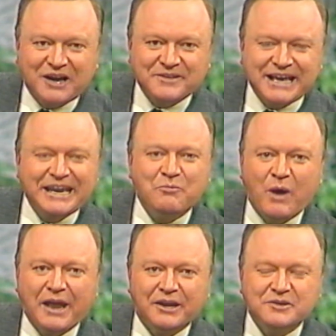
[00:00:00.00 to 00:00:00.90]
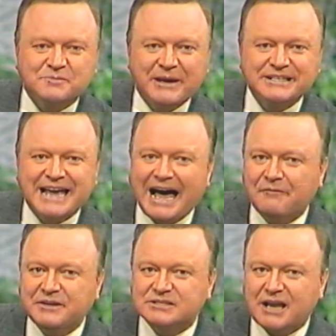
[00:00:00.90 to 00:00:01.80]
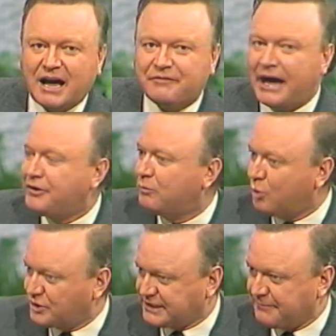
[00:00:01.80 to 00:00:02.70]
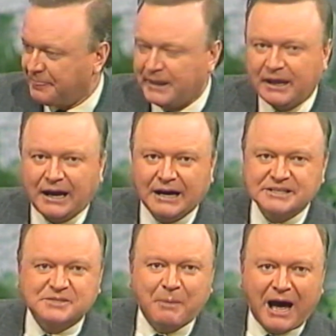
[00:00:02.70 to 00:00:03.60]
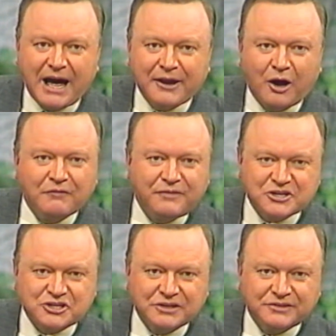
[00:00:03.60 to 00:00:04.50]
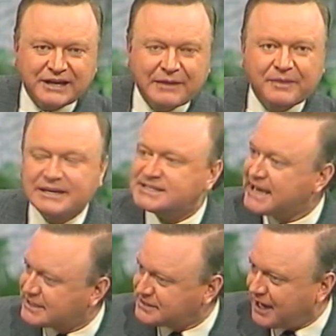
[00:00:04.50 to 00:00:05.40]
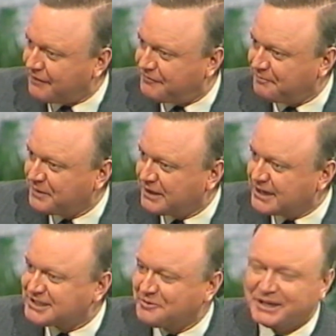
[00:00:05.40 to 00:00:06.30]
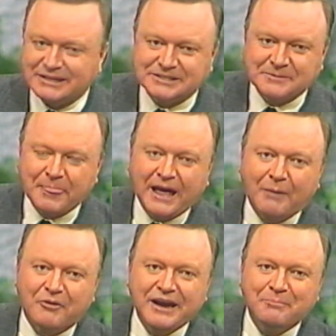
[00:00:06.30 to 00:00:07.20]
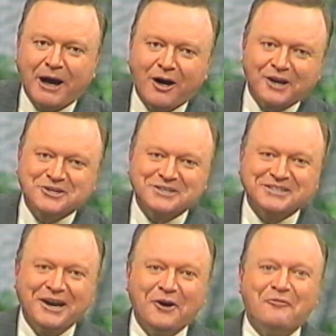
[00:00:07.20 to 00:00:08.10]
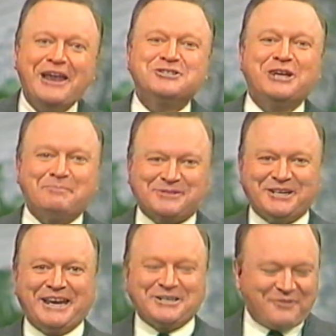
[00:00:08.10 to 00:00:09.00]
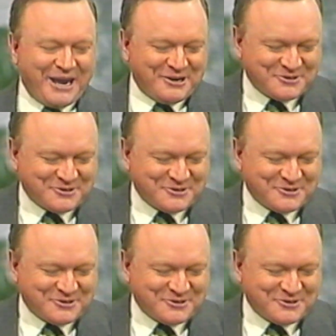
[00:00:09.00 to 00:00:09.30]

there's only one who spends half his life underwater spying on fish and their sex life. Guess who it is? Our marine biologist, Reg Lipson. Here's Reg.